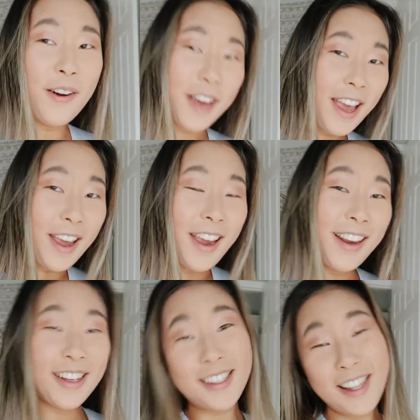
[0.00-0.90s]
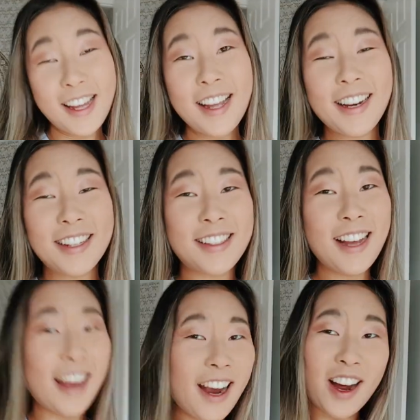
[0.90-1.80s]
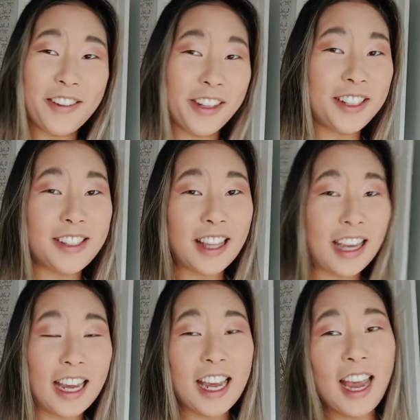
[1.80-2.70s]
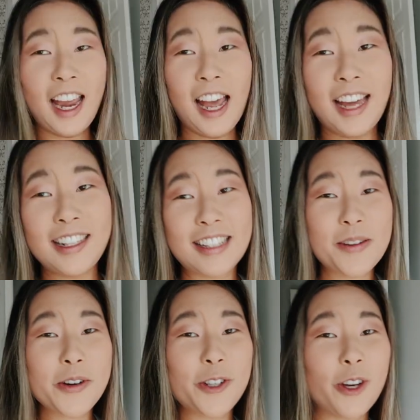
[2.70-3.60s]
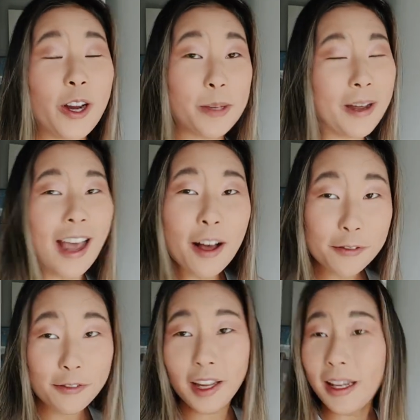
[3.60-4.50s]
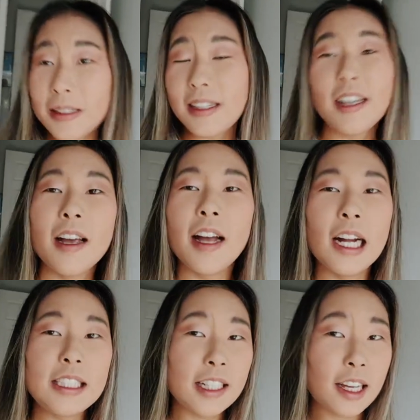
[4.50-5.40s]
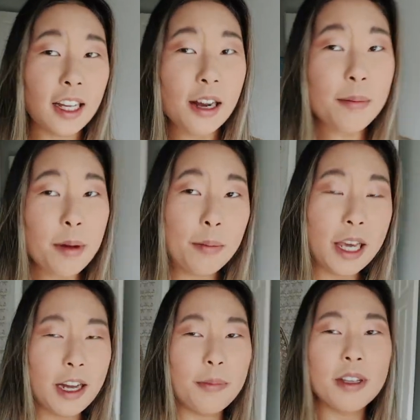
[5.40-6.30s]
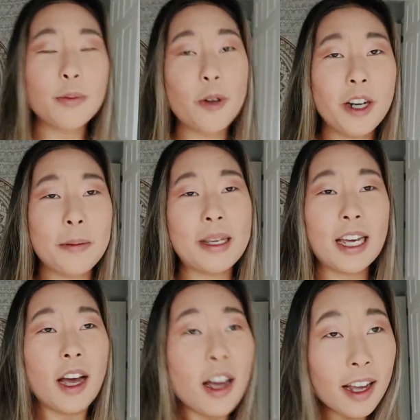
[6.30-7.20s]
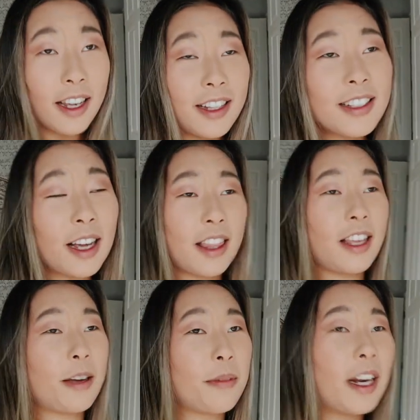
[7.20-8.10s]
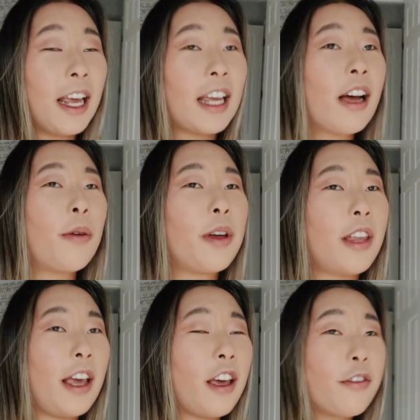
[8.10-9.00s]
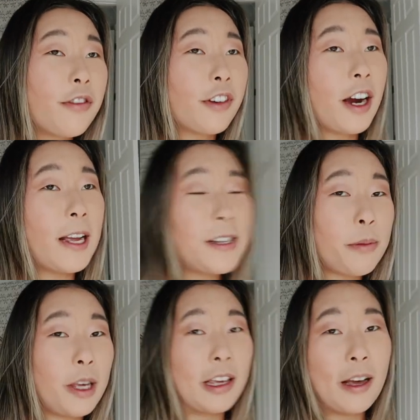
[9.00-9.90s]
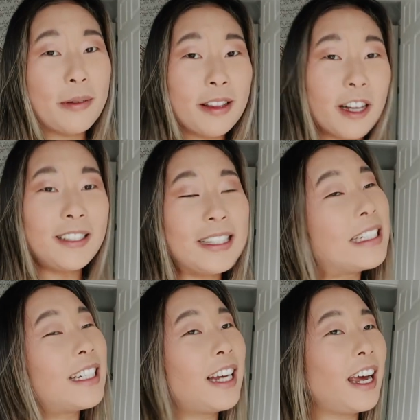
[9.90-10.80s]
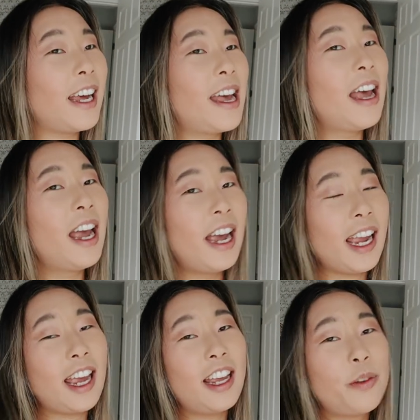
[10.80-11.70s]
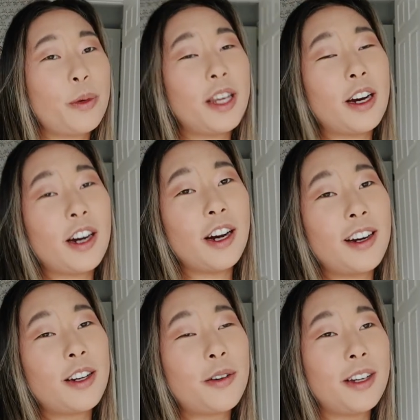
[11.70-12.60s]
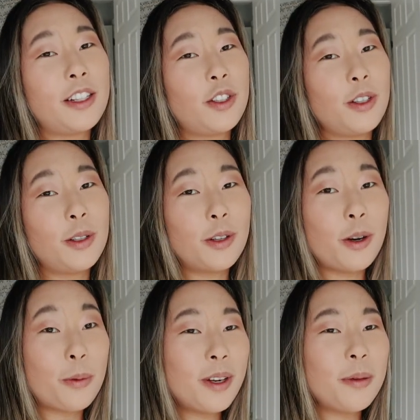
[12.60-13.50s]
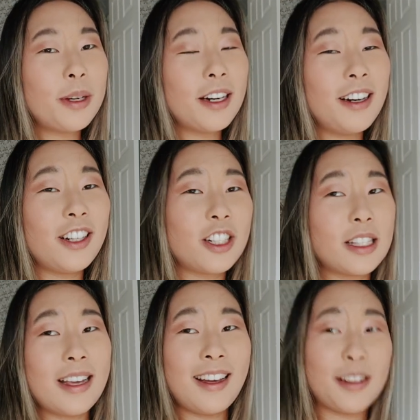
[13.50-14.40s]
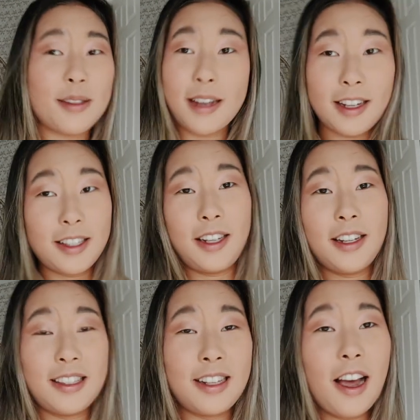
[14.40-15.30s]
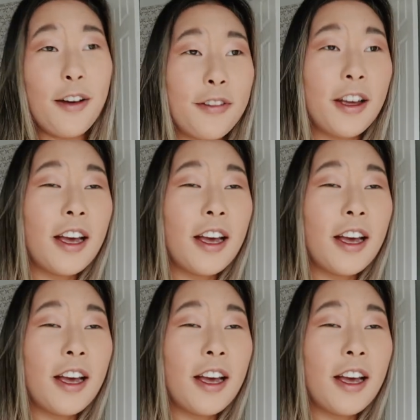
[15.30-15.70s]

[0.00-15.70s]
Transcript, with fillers: Okay, it is the next day, obviously, and I want to show you guys my outfit. I did my makeup this morning because I think I'm going to hang out with a friend. I'm hanging out with London today, and we are going to go to Windermere and just like sightsee and stuff